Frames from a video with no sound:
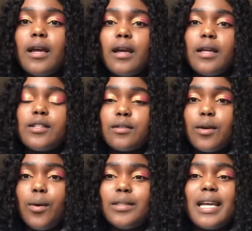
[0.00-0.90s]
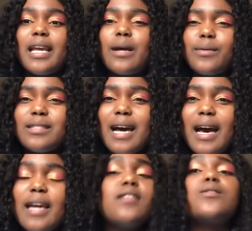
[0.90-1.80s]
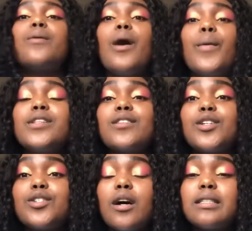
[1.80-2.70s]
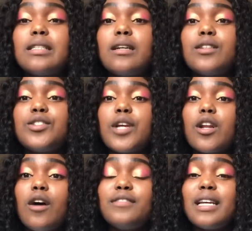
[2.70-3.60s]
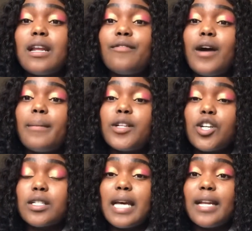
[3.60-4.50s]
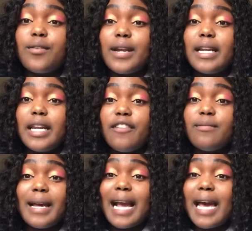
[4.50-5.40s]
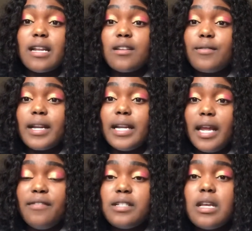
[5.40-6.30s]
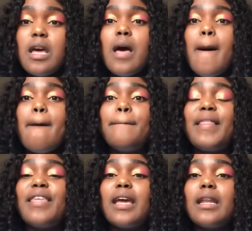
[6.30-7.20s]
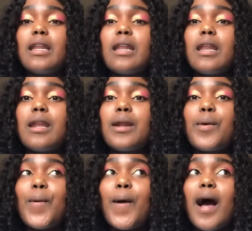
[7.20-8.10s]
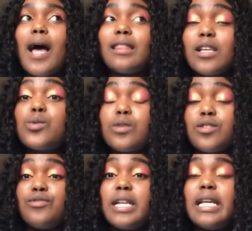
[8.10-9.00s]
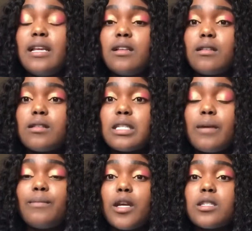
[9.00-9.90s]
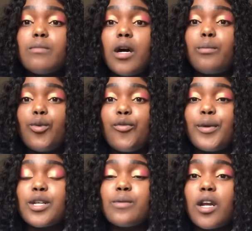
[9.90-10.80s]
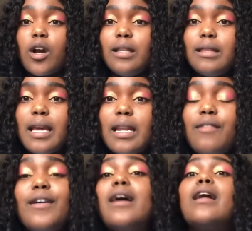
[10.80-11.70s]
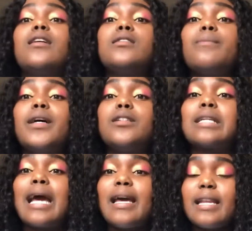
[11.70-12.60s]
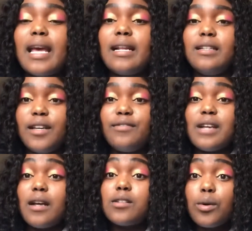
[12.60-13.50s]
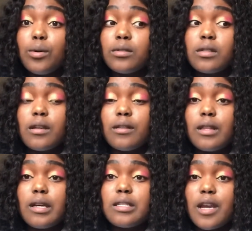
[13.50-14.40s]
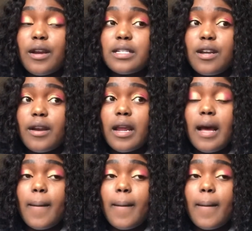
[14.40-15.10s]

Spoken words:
It took the whole day and I was tired, so I went to the doctor straight after, and I found my doctor had already left, my guy had already left. But then this was really a smart move, because when I got there and I found out my gynae had left, I told the secretary,